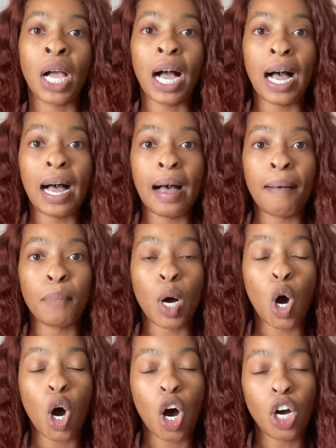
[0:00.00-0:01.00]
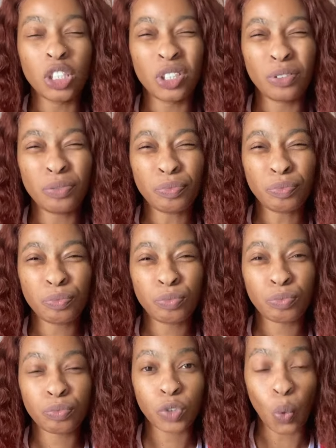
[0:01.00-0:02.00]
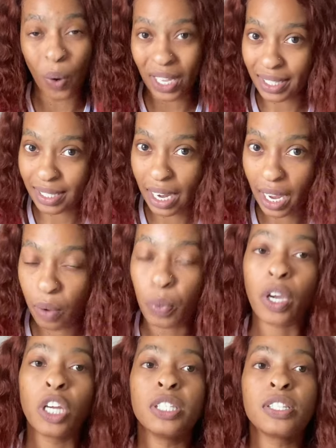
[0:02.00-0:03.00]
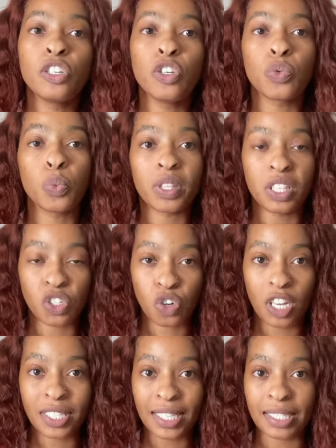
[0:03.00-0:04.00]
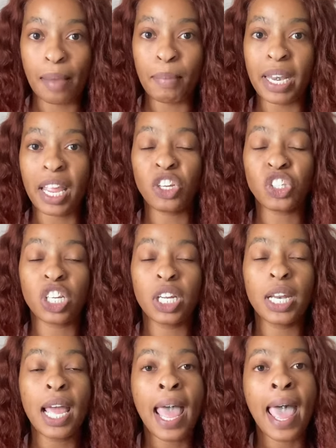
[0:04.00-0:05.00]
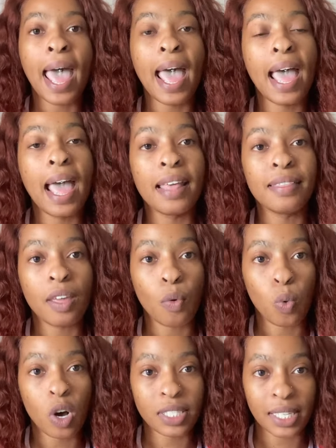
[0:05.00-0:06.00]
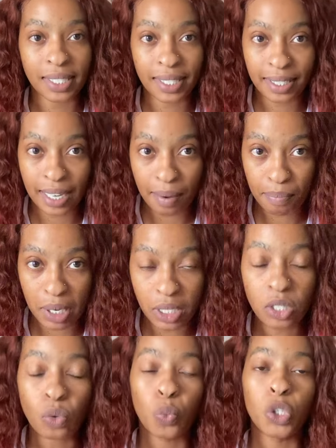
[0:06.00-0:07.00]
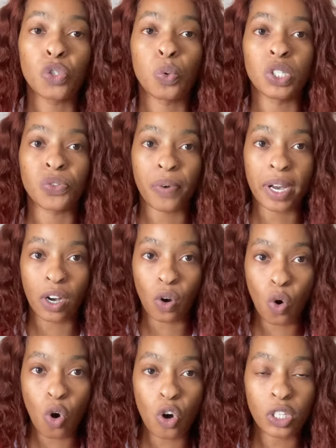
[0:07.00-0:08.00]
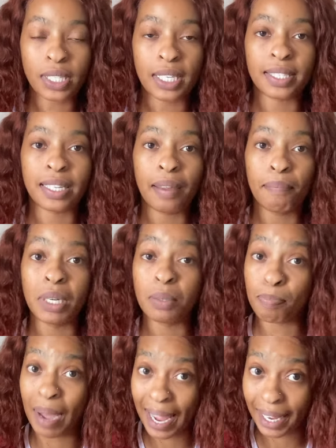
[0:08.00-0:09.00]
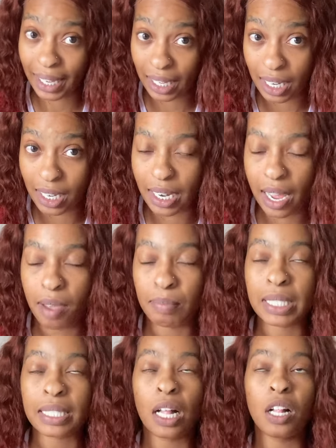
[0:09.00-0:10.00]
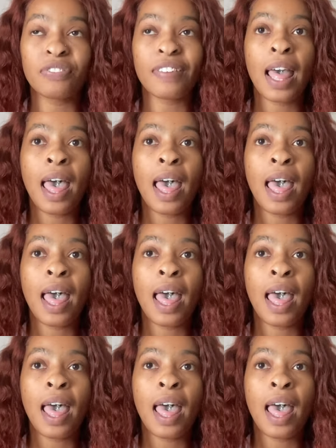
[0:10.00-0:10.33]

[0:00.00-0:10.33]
On Wednesday, we continued with this cross-examination, and there was a statement which was read in court, a statement by Gininda himself.